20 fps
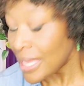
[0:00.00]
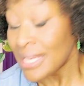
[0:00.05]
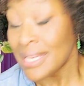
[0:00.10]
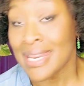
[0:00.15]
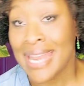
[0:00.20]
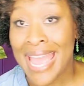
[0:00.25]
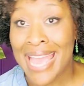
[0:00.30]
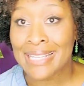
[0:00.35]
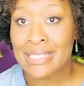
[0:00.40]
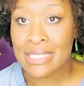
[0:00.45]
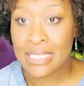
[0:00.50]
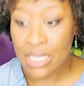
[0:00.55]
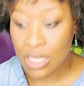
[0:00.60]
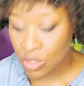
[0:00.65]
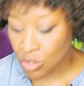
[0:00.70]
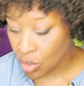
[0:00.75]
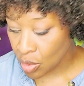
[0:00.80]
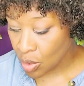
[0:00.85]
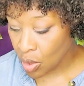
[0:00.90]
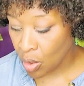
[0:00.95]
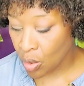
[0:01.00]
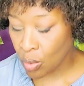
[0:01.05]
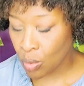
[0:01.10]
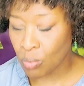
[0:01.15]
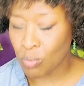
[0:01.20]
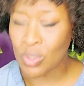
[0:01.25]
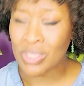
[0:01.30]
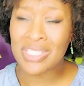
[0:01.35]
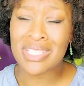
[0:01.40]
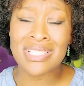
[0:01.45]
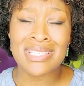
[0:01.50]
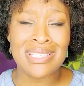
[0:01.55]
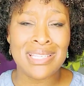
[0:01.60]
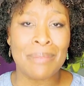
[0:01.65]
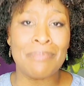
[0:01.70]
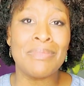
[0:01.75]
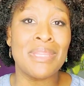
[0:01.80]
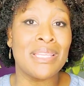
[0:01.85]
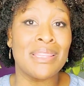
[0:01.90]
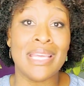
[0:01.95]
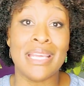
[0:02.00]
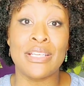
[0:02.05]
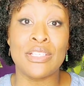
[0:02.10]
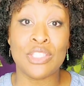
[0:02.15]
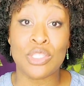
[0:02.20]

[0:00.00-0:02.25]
gnats in your home, which is something that is